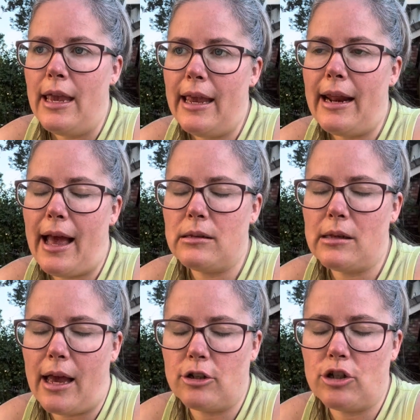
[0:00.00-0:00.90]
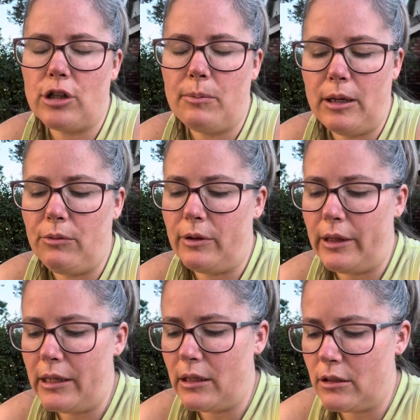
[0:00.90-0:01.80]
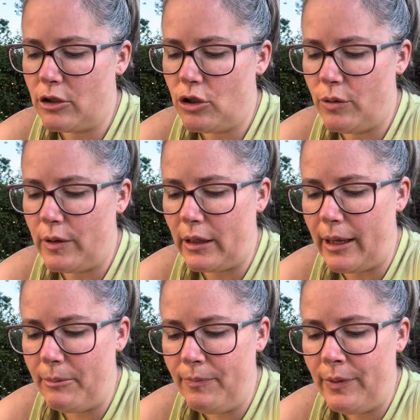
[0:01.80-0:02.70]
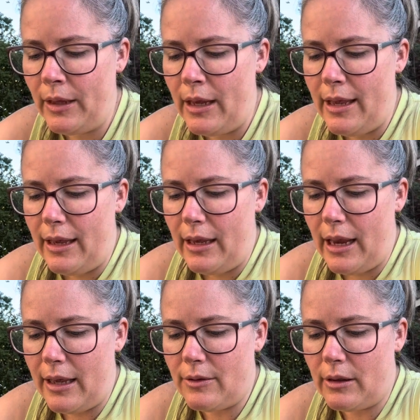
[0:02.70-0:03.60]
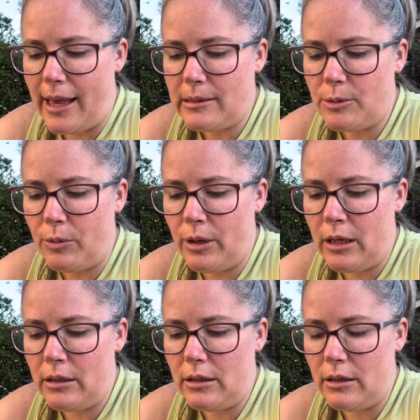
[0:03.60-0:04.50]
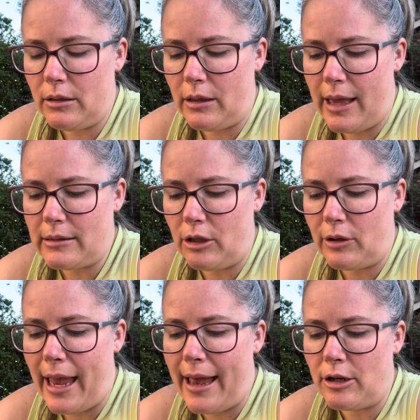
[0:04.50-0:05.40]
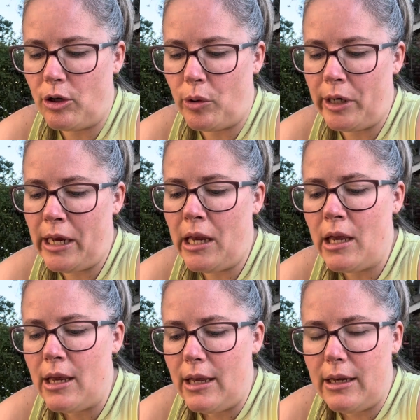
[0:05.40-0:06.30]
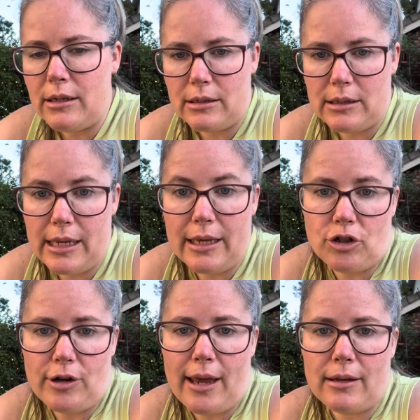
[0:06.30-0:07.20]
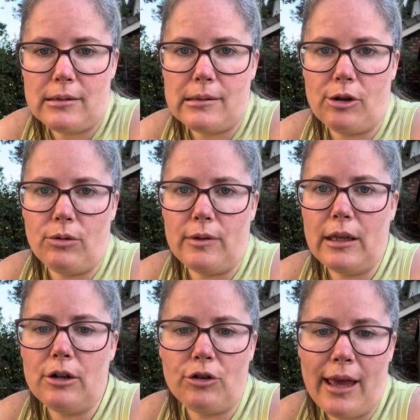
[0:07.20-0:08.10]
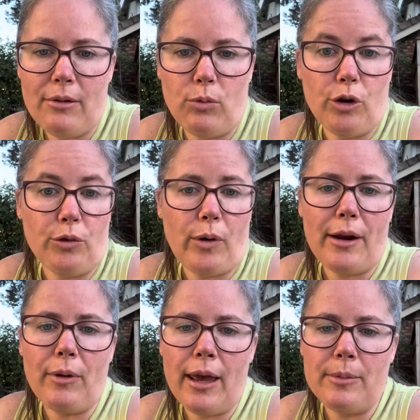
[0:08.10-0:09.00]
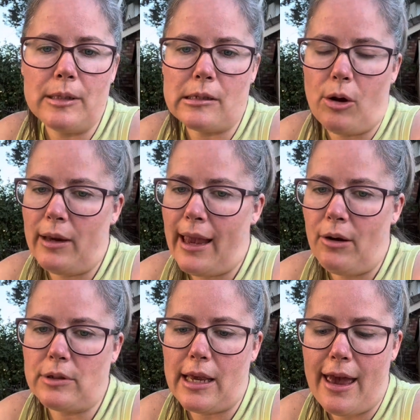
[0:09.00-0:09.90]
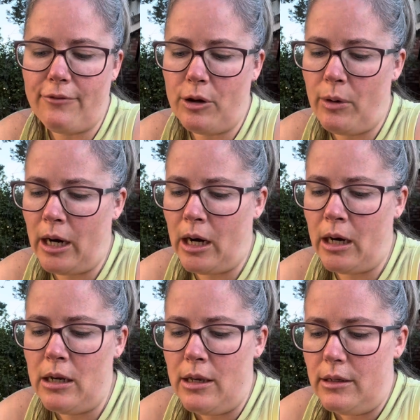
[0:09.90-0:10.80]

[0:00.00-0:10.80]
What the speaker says: It has to actually be related to the claim. And the last little category is the internet. So the internet, World Wide Web, it's going out to everywhere.